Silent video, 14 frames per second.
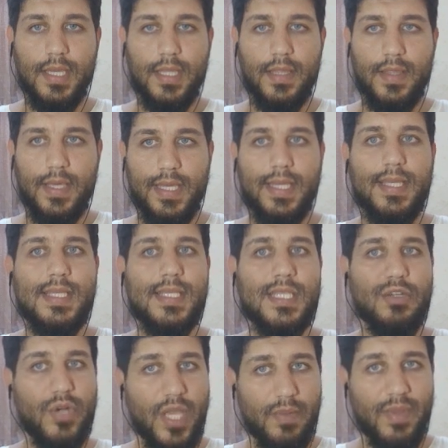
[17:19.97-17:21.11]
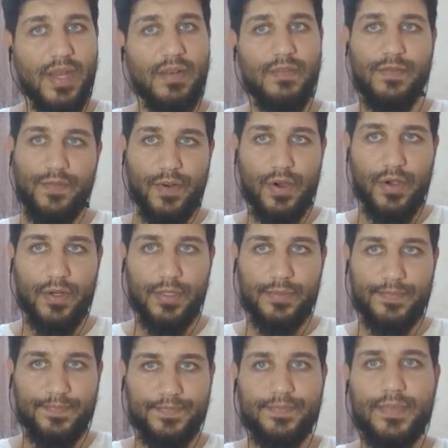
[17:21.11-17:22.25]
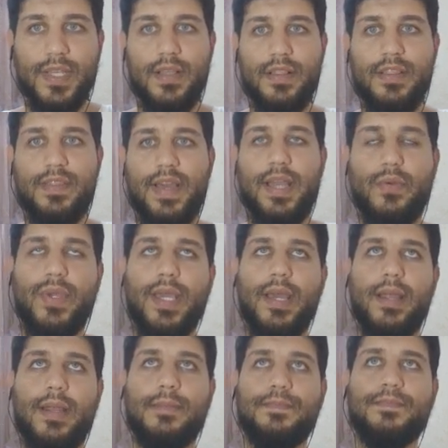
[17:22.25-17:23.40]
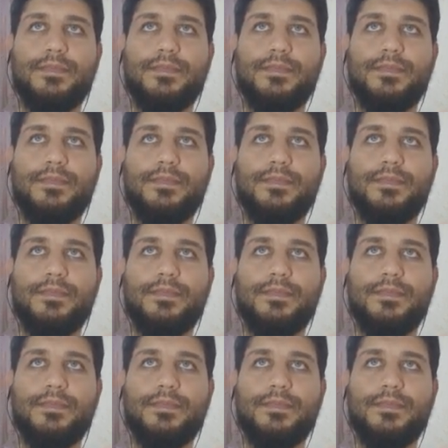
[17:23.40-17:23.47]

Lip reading: the screaming frog, and we can